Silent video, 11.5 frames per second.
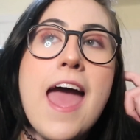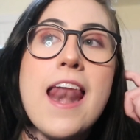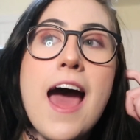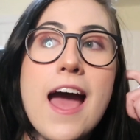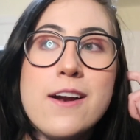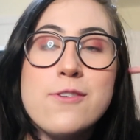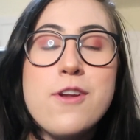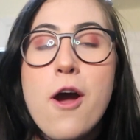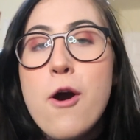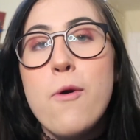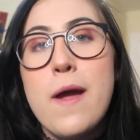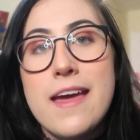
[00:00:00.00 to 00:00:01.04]
and I don't
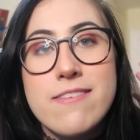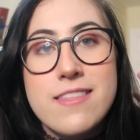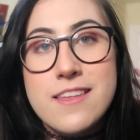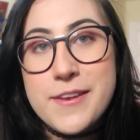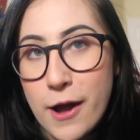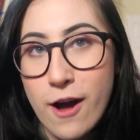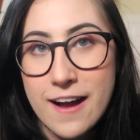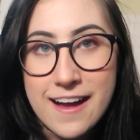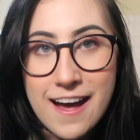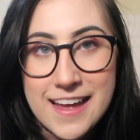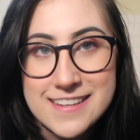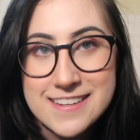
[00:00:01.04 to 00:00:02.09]
know if the dog
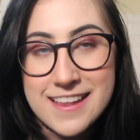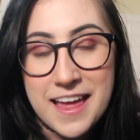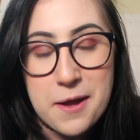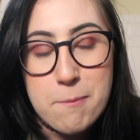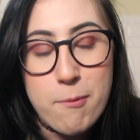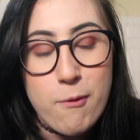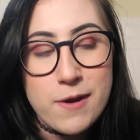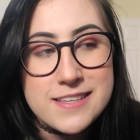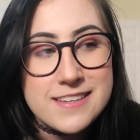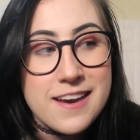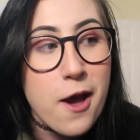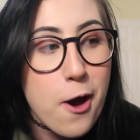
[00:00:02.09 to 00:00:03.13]
got into like
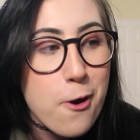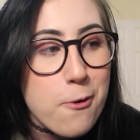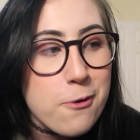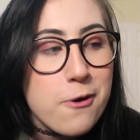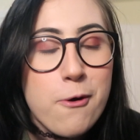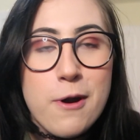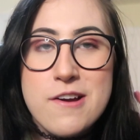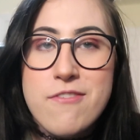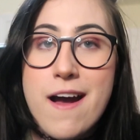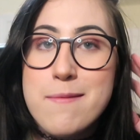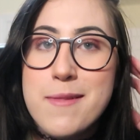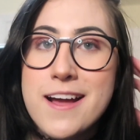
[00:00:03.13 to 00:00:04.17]
poison oak or
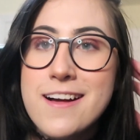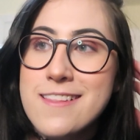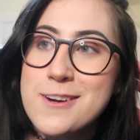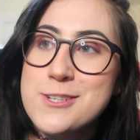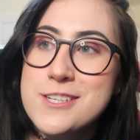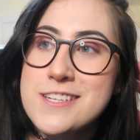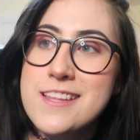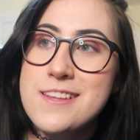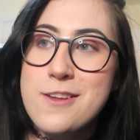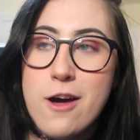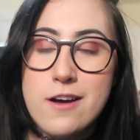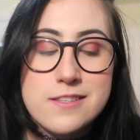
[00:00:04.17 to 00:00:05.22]
if I'm like allergic to the
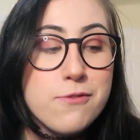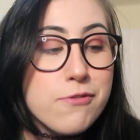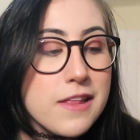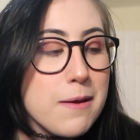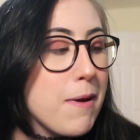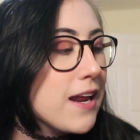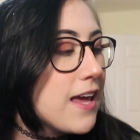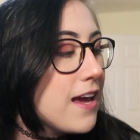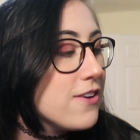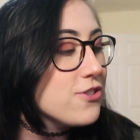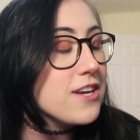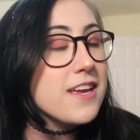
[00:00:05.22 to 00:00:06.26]
dog's flea
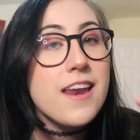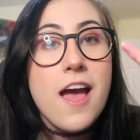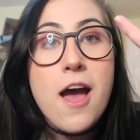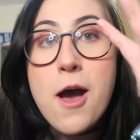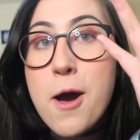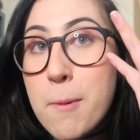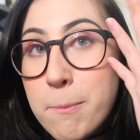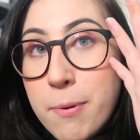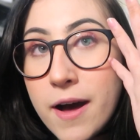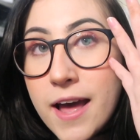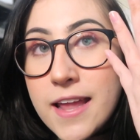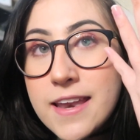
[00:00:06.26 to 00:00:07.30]
medication,
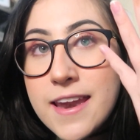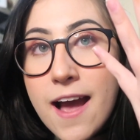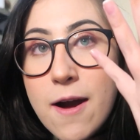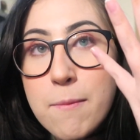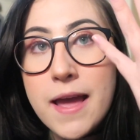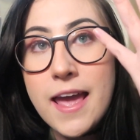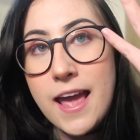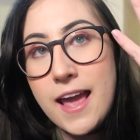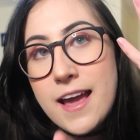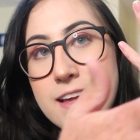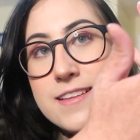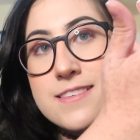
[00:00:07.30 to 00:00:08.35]
but now my
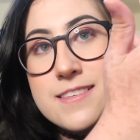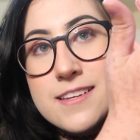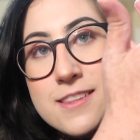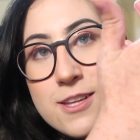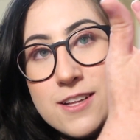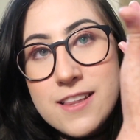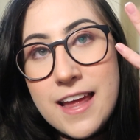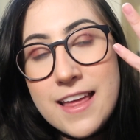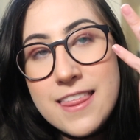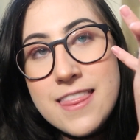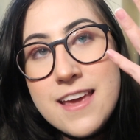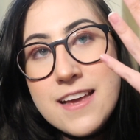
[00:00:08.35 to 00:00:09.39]
hands look
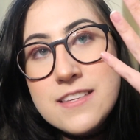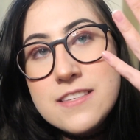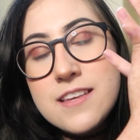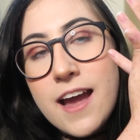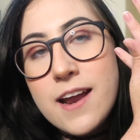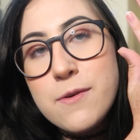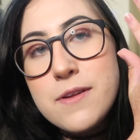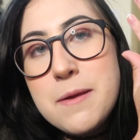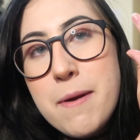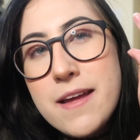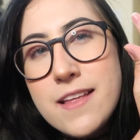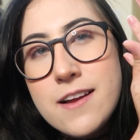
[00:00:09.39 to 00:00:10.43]
like this. I had a
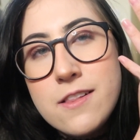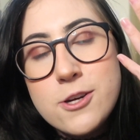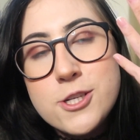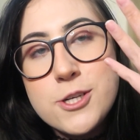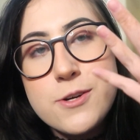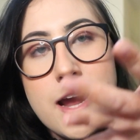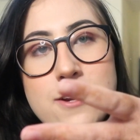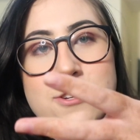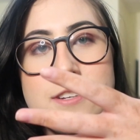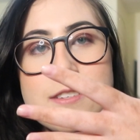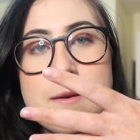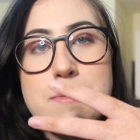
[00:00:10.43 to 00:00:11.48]
really bad like allergic
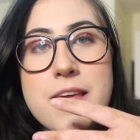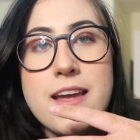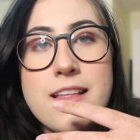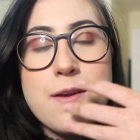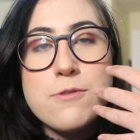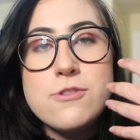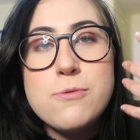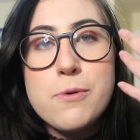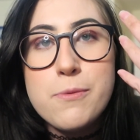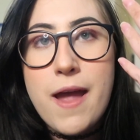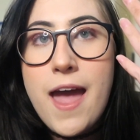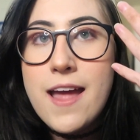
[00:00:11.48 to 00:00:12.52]
reaction to something, and they were
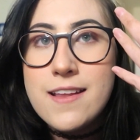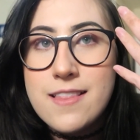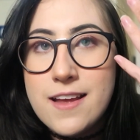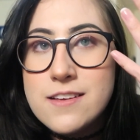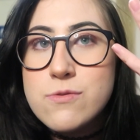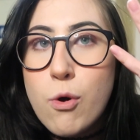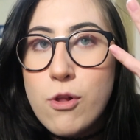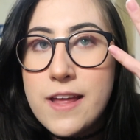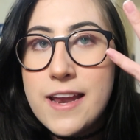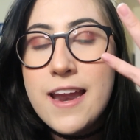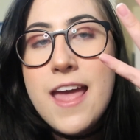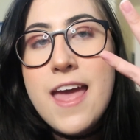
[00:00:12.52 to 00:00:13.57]
super red and like
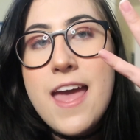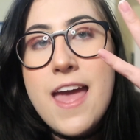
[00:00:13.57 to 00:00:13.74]
swollen,